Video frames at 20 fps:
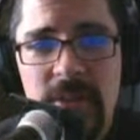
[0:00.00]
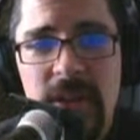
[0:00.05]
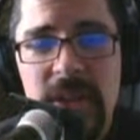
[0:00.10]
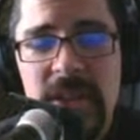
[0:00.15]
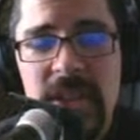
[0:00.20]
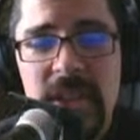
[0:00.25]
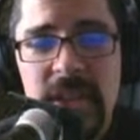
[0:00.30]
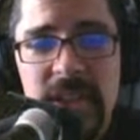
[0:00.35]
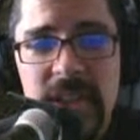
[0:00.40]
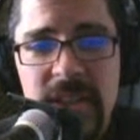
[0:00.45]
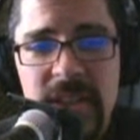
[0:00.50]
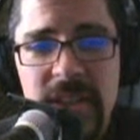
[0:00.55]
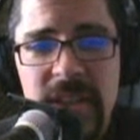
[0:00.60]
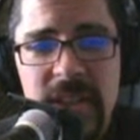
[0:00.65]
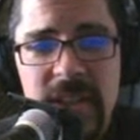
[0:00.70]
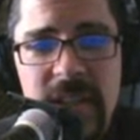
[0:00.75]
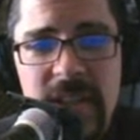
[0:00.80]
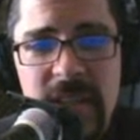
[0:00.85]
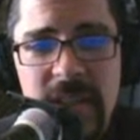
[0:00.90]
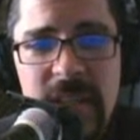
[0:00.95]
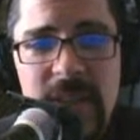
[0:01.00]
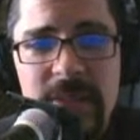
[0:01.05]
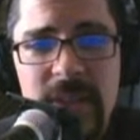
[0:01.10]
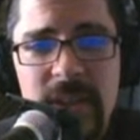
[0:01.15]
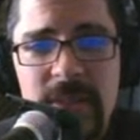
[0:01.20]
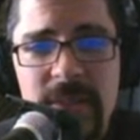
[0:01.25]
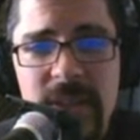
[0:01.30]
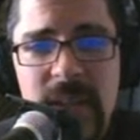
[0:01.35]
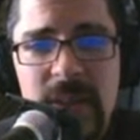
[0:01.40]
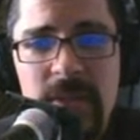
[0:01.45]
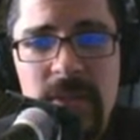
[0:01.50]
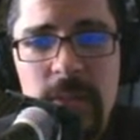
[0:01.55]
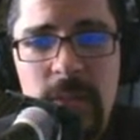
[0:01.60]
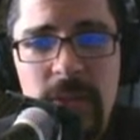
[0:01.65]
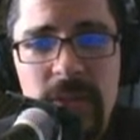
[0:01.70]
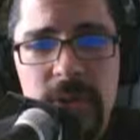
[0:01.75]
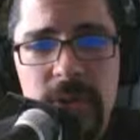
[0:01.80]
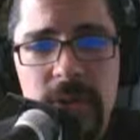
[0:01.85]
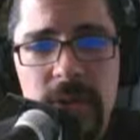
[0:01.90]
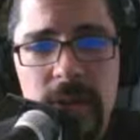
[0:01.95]
right? They leave on
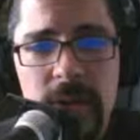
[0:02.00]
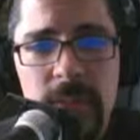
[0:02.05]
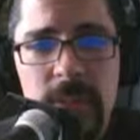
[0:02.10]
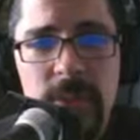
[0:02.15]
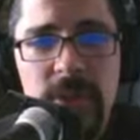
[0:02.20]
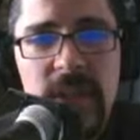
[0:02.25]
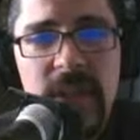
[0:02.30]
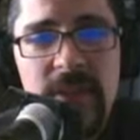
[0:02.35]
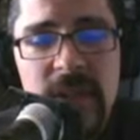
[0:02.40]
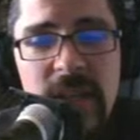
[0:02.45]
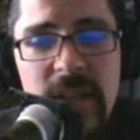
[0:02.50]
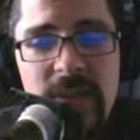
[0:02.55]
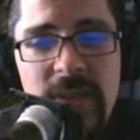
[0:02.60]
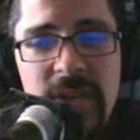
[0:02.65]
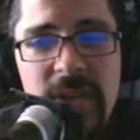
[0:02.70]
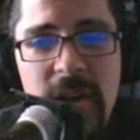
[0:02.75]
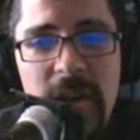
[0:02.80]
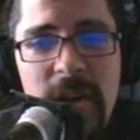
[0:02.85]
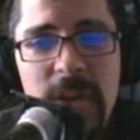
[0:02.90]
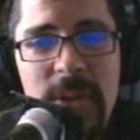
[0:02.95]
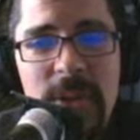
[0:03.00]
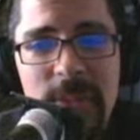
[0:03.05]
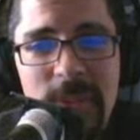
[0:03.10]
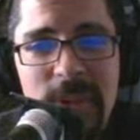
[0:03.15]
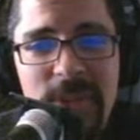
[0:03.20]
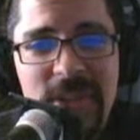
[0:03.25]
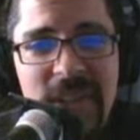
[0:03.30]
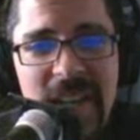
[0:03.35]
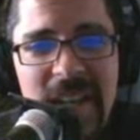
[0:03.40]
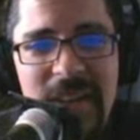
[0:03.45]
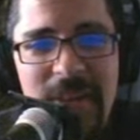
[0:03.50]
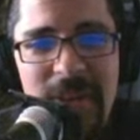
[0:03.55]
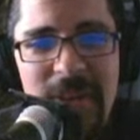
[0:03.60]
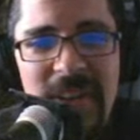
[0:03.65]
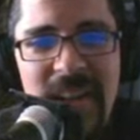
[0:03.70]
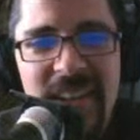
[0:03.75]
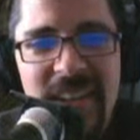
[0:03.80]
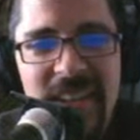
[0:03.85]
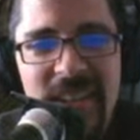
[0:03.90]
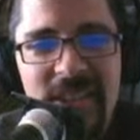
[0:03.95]
favorable terms, even though it was kind of a
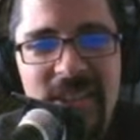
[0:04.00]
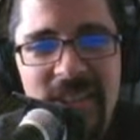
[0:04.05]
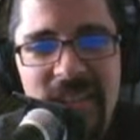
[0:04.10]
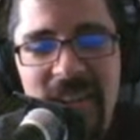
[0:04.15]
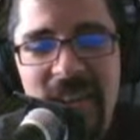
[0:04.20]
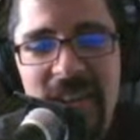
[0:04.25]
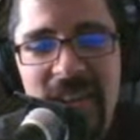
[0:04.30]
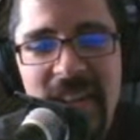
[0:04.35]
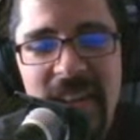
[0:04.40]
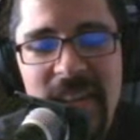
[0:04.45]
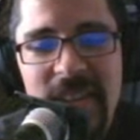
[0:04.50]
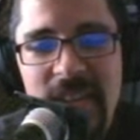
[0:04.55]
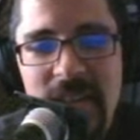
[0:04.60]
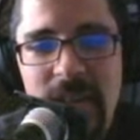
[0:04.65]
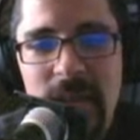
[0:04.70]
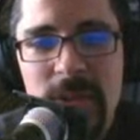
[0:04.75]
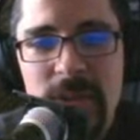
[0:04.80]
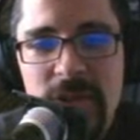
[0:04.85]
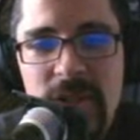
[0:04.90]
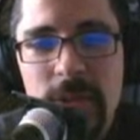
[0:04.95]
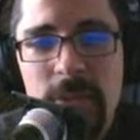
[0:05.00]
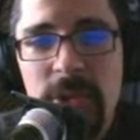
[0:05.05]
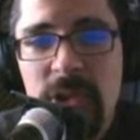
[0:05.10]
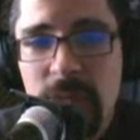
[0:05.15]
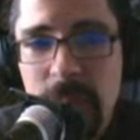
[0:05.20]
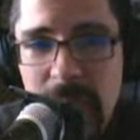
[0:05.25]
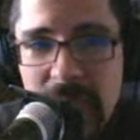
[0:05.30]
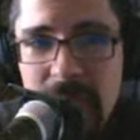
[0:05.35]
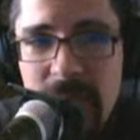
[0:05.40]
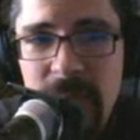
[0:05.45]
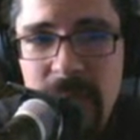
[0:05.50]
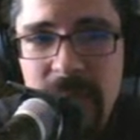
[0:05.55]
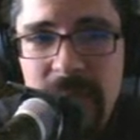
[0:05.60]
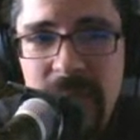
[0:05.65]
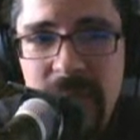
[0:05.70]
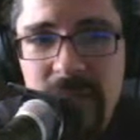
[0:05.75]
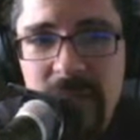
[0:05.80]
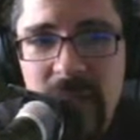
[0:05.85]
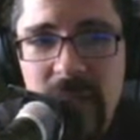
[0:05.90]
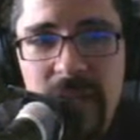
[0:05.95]
rocky start, right? And and she
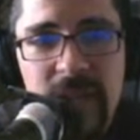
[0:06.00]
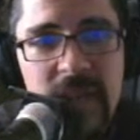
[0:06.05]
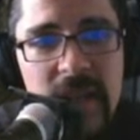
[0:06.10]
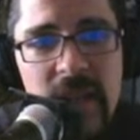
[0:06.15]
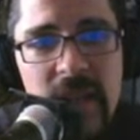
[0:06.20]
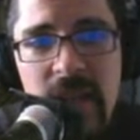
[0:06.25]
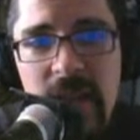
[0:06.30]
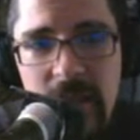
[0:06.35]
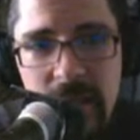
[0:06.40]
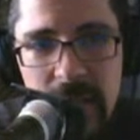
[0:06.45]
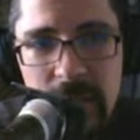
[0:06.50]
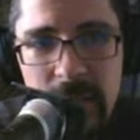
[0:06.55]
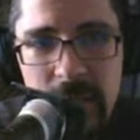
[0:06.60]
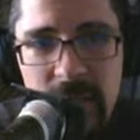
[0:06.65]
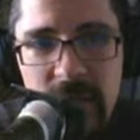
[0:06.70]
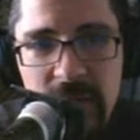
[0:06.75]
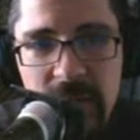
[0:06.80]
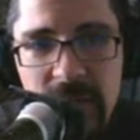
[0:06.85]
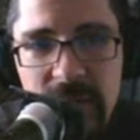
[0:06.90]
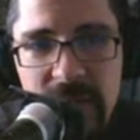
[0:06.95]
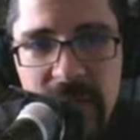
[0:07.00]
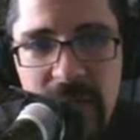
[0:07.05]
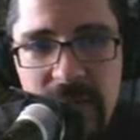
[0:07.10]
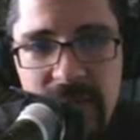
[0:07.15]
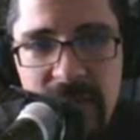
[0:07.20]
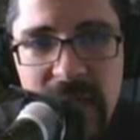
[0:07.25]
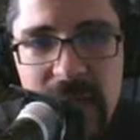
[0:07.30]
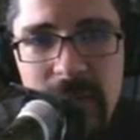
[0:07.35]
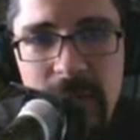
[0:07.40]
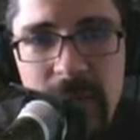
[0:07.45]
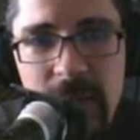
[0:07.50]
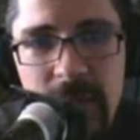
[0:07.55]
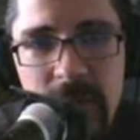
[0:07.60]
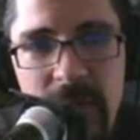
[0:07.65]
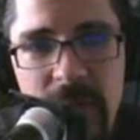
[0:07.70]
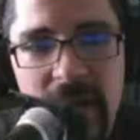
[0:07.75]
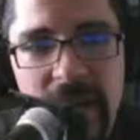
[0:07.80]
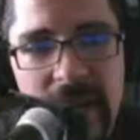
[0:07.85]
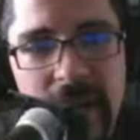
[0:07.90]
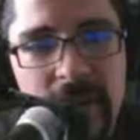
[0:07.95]
respectfully says, "Let your servant find favor in
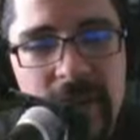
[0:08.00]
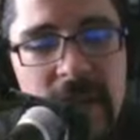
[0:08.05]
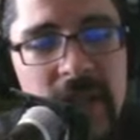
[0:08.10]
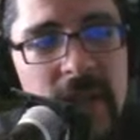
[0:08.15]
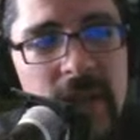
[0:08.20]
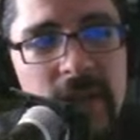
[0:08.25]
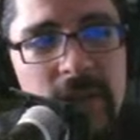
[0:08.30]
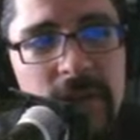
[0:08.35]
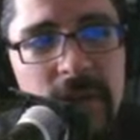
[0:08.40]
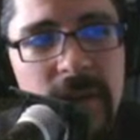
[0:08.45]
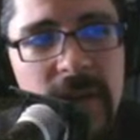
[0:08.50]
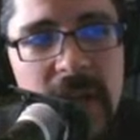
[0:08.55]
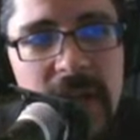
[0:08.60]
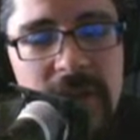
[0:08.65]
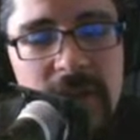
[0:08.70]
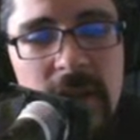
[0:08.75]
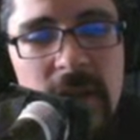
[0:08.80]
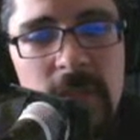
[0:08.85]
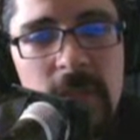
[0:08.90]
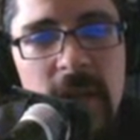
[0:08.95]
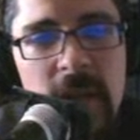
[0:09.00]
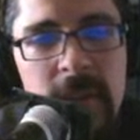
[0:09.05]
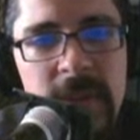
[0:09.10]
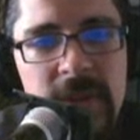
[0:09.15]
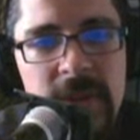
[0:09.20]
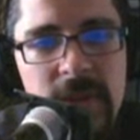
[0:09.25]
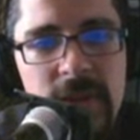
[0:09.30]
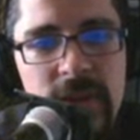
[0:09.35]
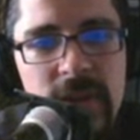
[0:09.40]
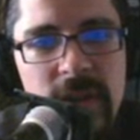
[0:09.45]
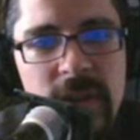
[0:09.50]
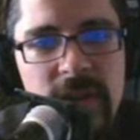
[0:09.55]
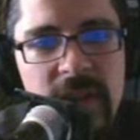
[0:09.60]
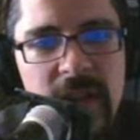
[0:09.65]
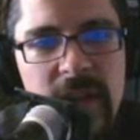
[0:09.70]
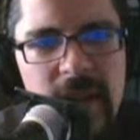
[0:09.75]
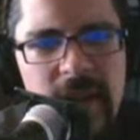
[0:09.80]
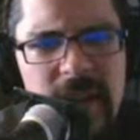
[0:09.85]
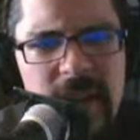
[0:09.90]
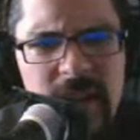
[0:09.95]
your eyes." So at no moment does she
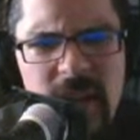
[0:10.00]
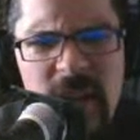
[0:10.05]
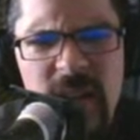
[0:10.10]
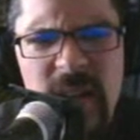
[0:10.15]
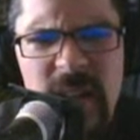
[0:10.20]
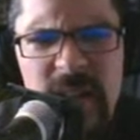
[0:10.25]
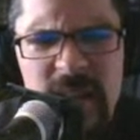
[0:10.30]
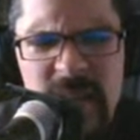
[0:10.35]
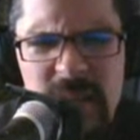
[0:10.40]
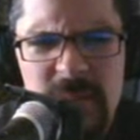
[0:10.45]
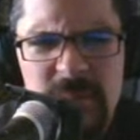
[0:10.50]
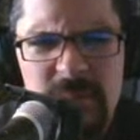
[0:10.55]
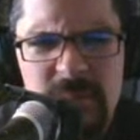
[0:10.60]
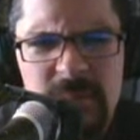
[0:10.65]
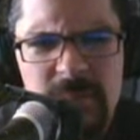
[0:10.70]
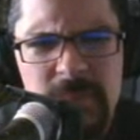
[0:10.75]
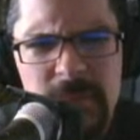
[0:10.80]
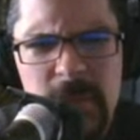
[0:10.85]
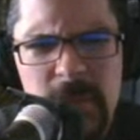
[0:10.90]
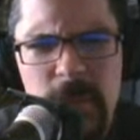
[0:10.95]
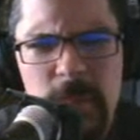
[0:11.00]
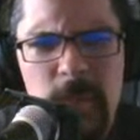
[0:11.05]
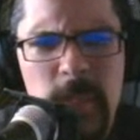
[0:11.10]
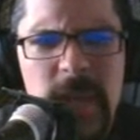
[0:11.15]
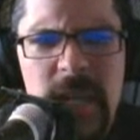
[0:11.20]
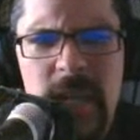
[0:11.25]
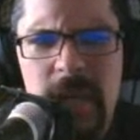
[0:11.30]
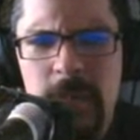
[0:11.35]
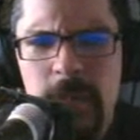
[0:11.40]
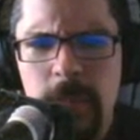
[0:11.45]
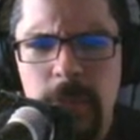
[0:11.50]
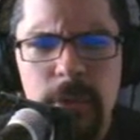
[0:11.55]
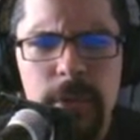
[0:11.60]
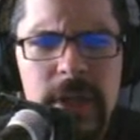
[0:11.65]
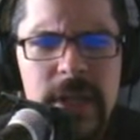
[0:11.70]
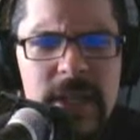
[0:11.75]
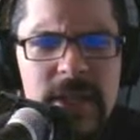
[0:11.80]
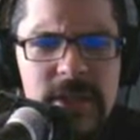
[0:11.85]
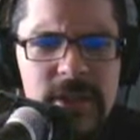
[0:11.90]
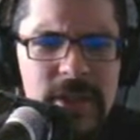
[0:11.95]
say like, "Oh, you mean
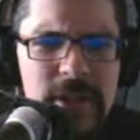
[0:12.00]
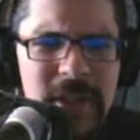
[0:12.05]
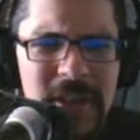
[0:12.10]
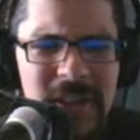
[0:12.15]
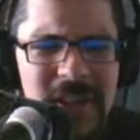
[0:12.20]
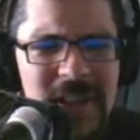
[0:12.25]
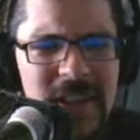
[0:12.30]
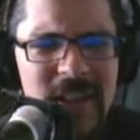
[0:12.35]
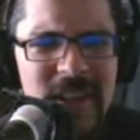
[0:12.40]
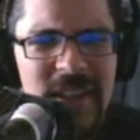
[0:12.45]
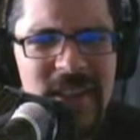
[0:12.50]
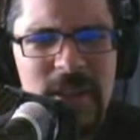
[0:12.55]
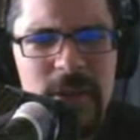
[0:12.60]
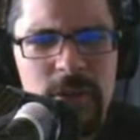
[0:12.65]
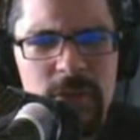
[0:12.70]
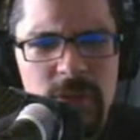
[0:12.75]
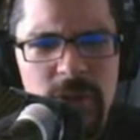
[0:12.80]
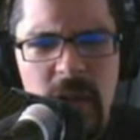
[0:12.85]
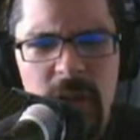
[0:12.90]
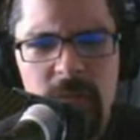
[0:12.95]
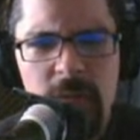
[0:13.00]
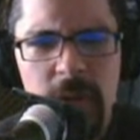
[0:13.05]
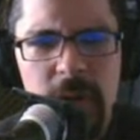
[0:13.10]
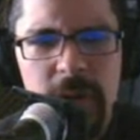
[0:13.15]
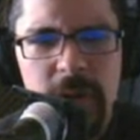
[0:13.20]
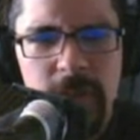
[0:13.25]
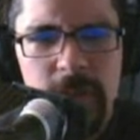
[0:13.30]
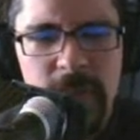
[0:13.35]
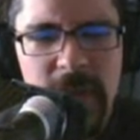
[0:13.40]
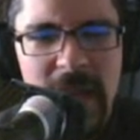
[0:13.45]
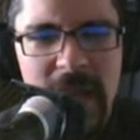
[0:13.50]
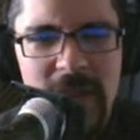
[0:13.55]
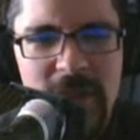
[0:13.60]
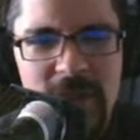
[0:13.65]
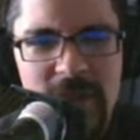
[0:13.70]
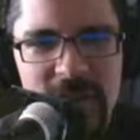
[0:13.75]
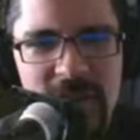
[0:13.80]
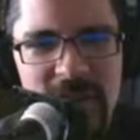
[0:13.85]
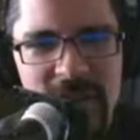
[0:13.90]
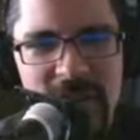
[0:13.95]
priest, you're not very
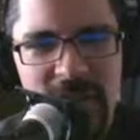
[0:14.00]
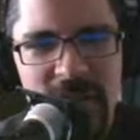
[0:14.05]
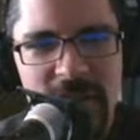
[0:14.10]
compassionate,"